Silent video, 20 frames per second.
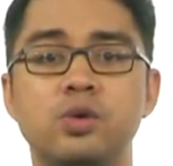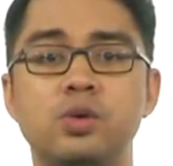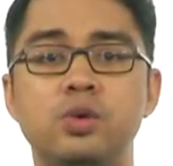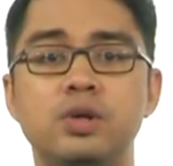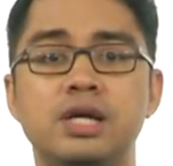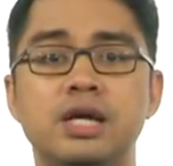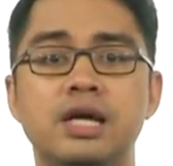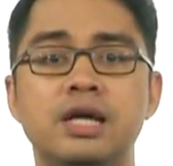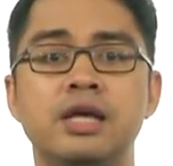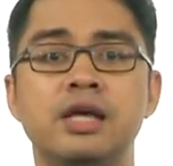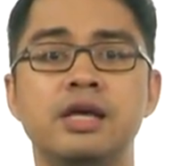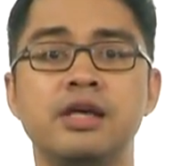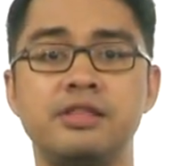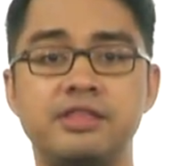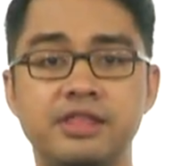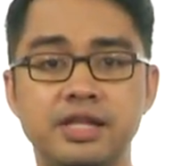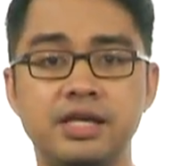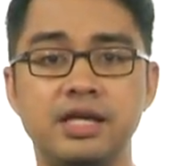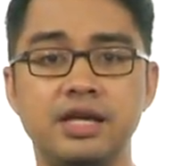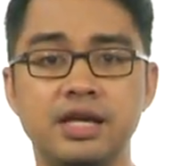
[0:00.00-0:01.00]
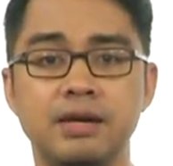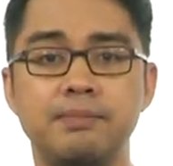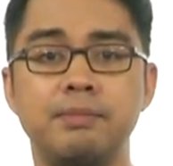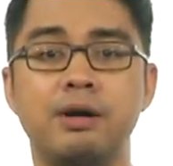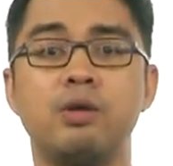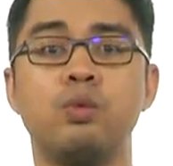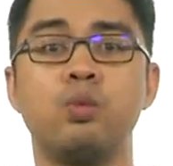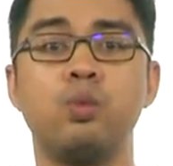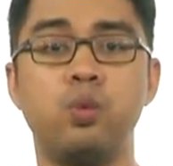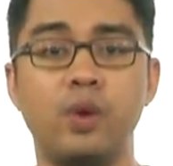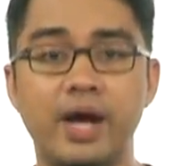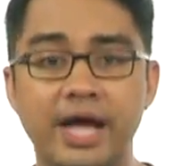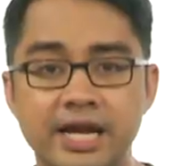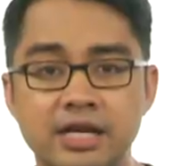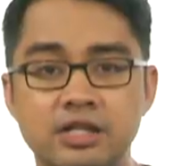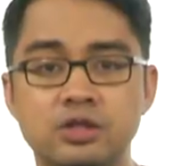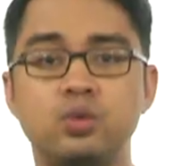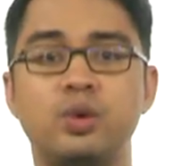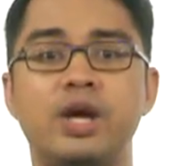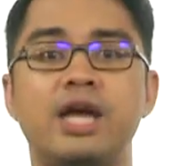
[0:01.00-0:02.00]
owner thinking about
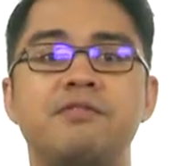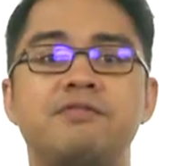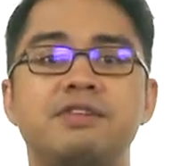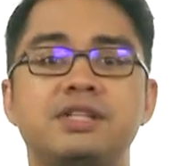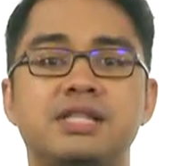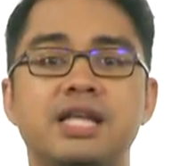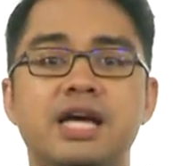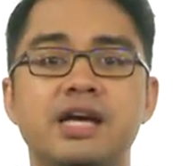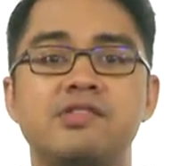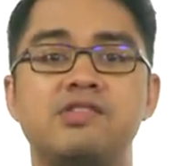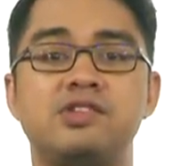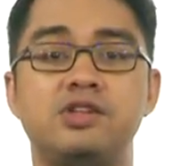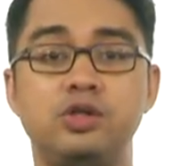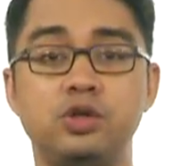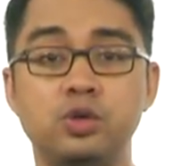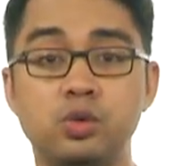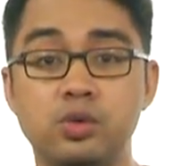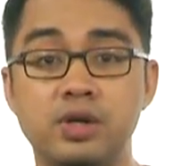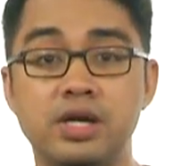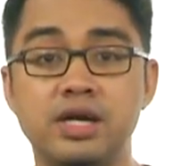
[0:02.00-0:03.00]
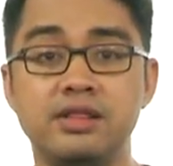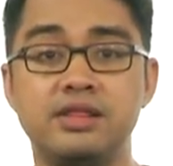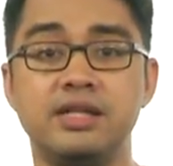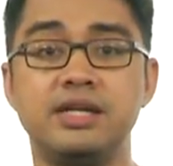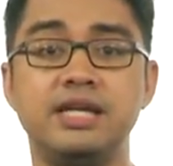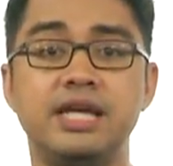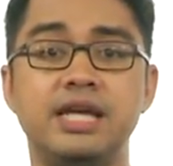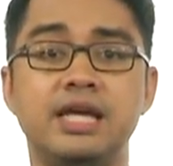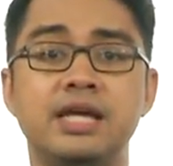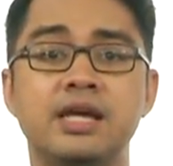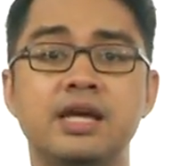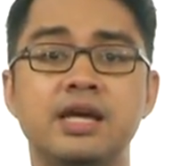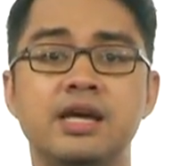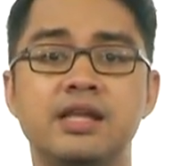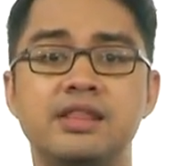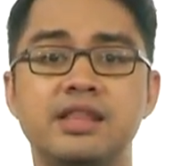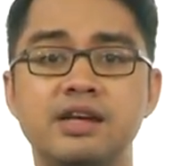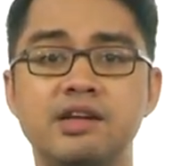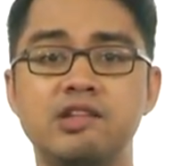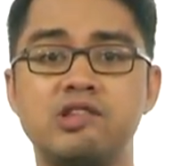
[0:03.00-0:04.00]
when to advertise during the day,
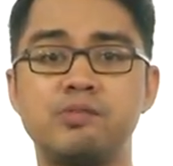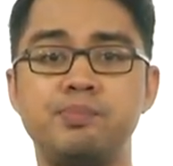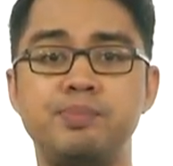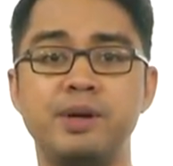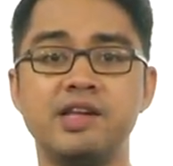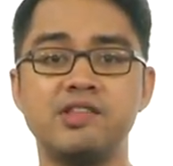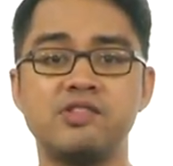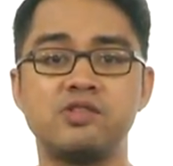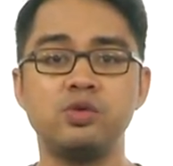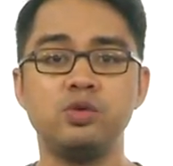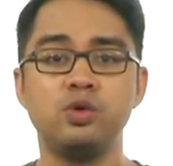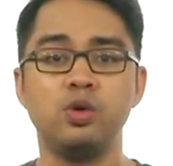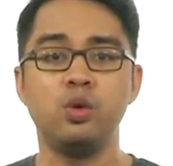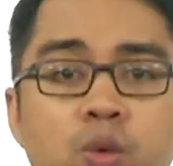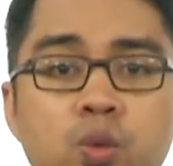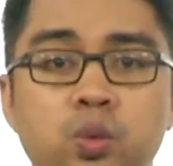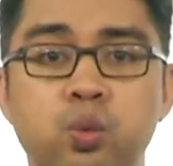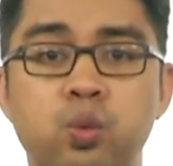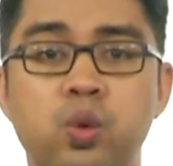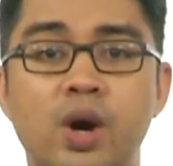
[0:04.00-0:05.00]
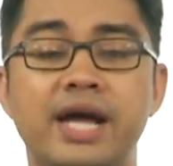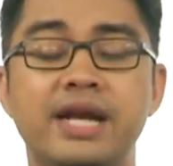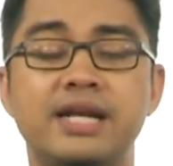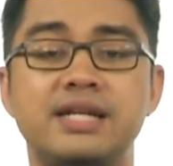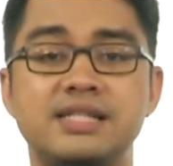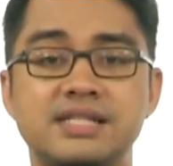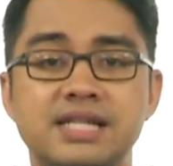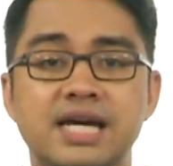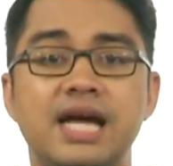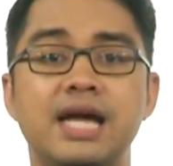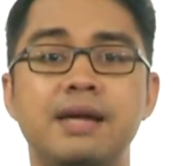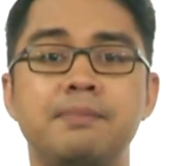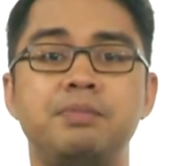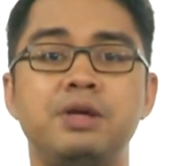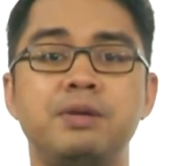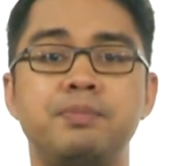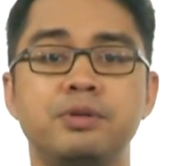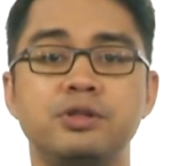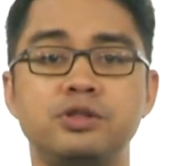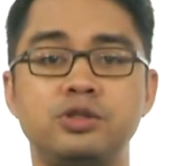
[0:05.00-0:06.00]
then it's best to know what time
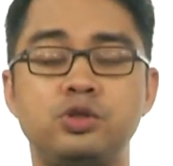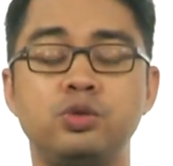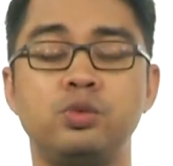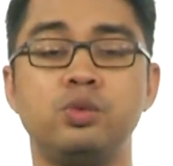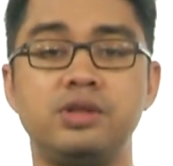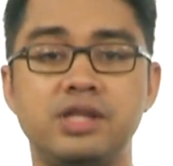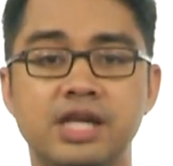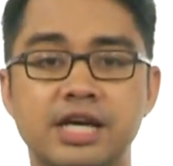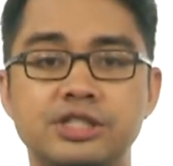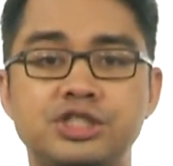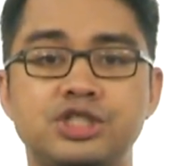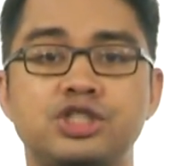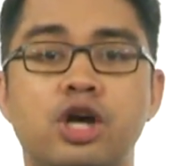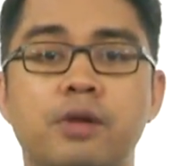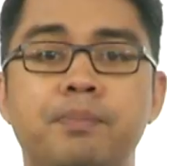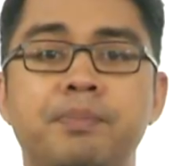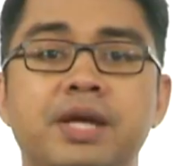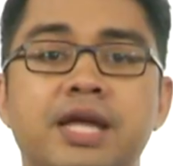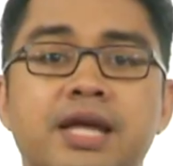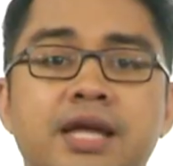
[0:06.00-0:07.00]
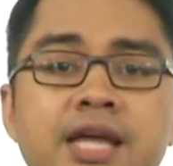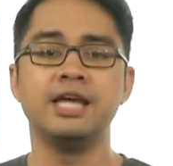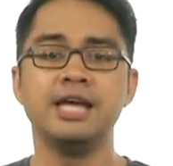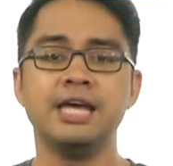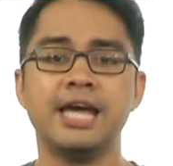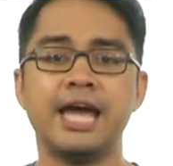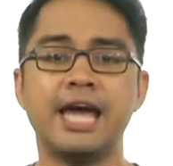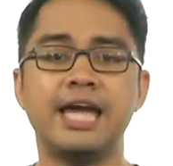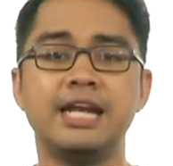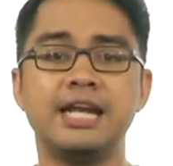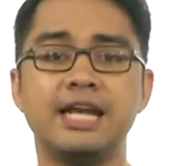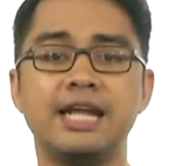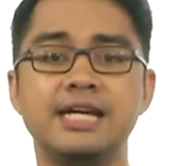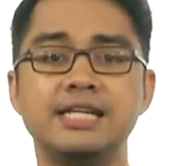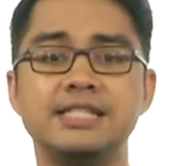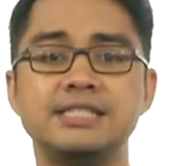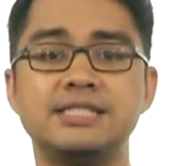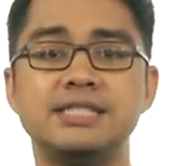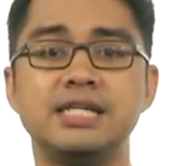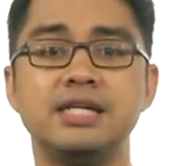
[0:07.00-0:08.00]
people do their shopping.
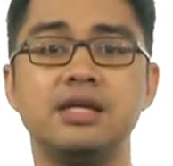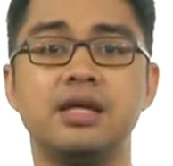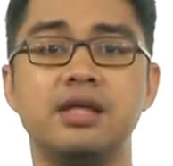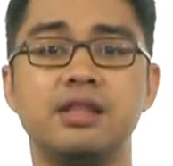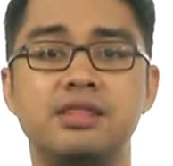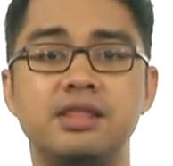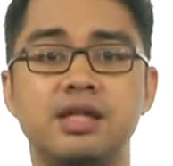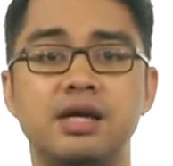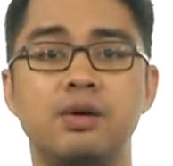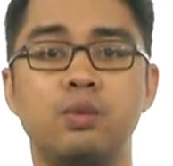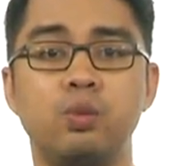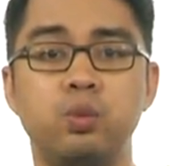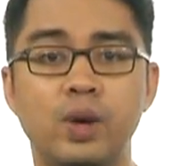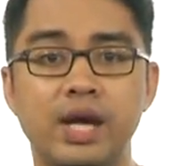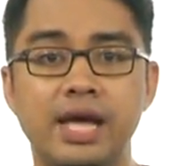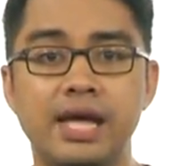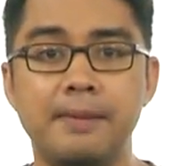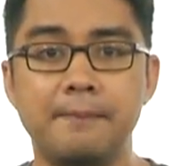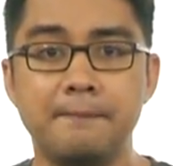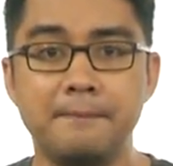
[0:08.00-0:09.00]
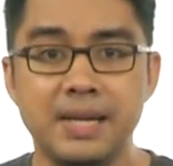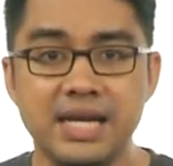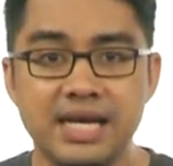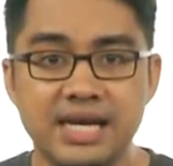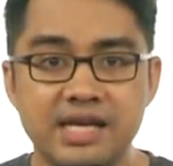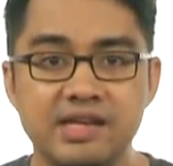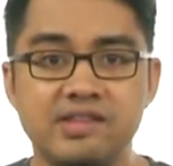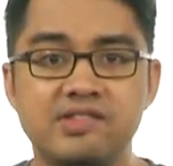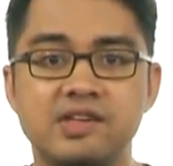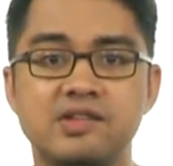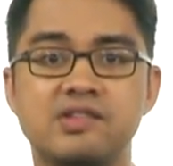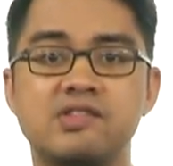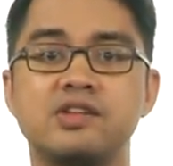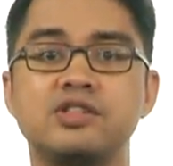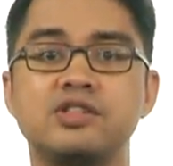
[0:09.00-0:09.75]
Analysing the way Malaysians